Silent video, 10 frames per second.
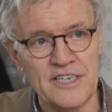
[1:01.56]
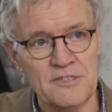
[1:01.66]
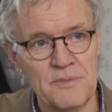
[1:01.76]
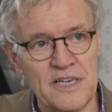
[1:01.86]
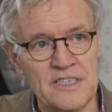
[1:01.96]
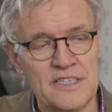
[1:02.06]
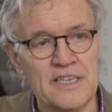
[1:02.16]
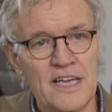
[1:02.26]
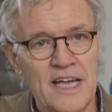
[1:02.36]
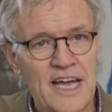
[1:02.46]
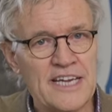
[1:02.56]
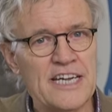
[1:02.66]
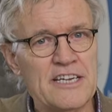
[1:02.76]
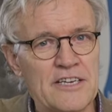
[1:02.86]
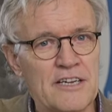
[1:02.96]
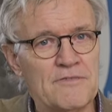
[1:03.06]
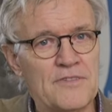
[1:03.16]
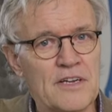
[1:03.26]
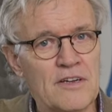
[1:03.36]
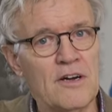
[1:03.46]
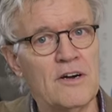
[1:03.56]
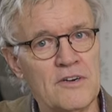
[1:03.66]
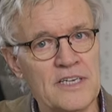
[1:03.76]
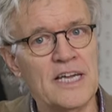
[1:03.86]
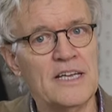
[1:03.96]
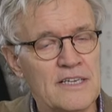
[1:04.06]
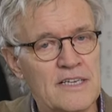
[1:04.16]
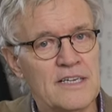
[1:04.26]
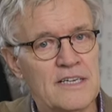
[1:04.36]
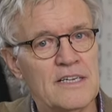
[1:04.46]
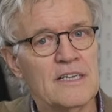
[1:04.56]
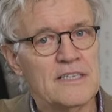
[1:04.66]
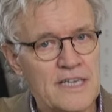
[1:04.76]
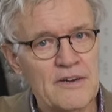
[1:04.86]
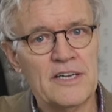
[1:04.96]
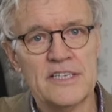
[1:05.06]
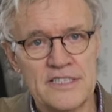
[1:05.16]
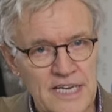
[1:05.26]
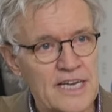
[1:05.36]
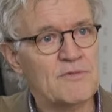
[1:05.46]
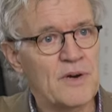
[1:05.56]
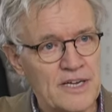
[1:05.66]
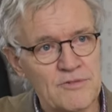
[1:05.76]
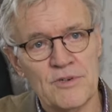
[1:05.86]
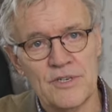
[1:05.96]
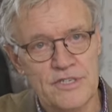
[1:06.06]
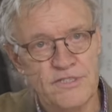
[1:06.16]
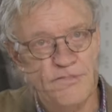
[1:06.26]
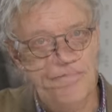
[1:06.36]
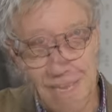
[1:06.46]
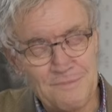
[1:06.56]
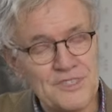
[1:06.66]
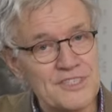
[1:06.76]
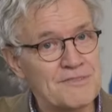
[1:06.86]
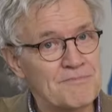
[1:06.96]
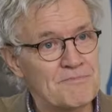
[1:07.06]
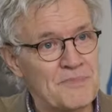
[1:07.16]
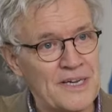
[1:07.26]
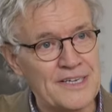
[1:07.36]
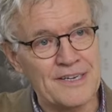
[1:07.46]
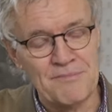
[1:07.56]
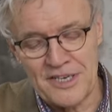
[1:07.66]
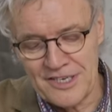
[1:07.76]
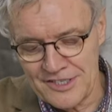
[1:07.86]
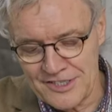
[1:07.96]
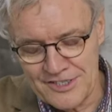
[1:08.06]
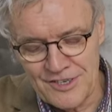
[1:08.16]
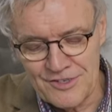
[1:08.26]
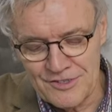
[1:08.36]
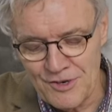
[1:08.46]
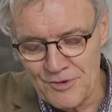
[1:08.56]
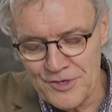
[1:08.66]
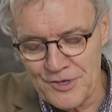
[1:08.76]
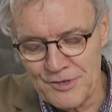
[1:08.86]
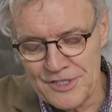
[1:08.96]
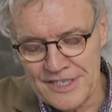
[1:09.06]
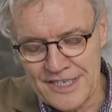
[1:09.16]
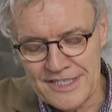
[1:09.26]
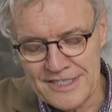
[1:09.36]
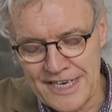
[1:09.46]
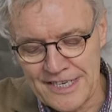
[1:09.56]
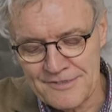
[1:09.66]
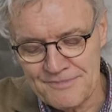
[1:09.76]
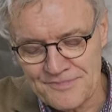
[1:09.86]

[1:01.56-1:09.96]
of experience it and then you can feel, oh, okay, now I understand why it works. I'm just building because the, the whole notion is that